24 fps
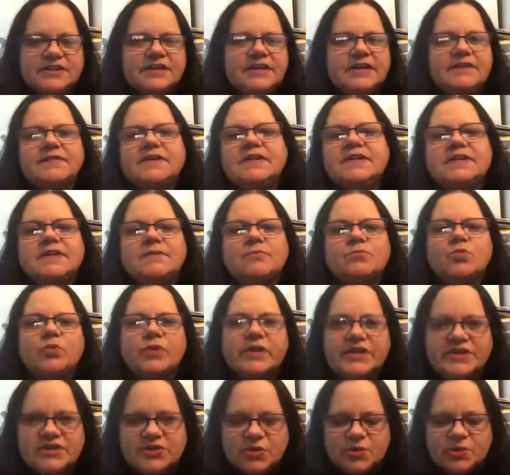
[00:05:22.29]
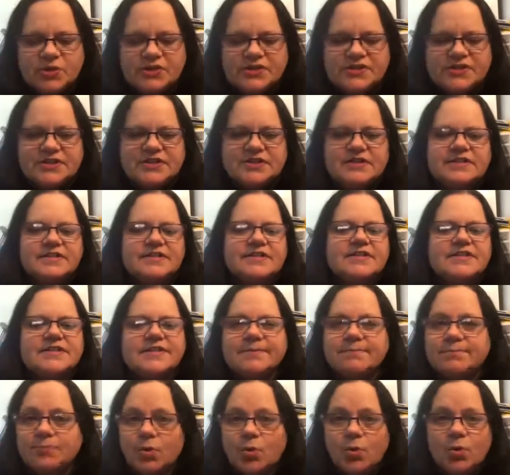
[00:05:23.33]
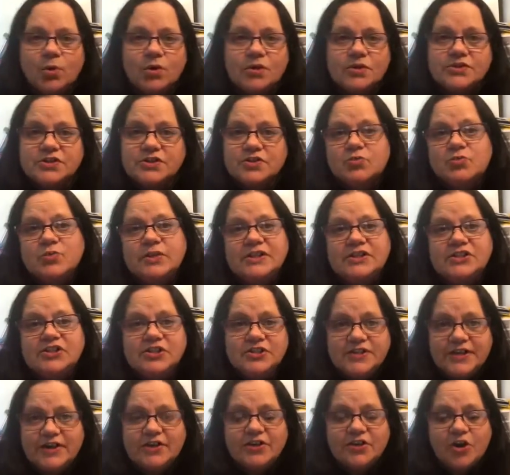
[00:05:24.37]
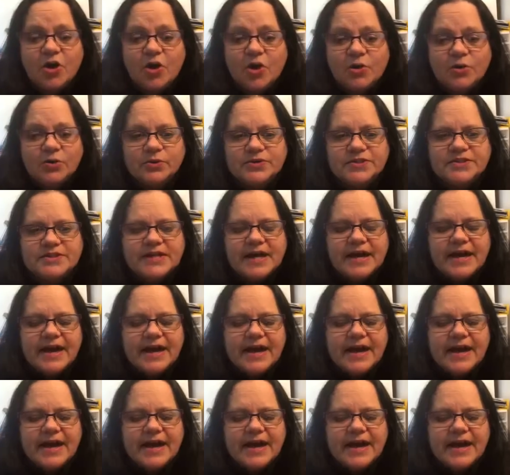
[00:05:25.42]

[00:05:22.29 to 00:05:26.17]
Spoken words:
giving them resources and support to reach their goals.